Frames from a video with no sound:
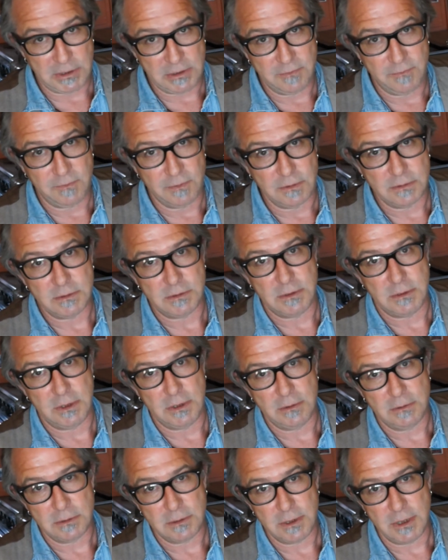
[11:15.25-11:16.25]
difference,
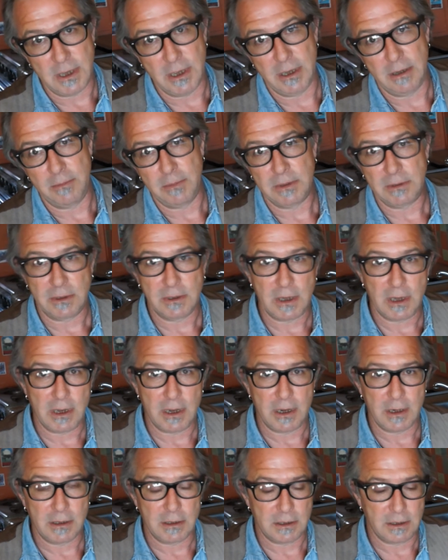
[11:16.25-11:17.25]
slime,
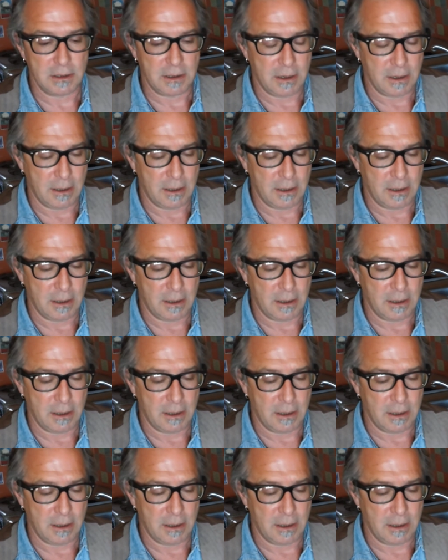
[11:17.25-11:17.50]
gack,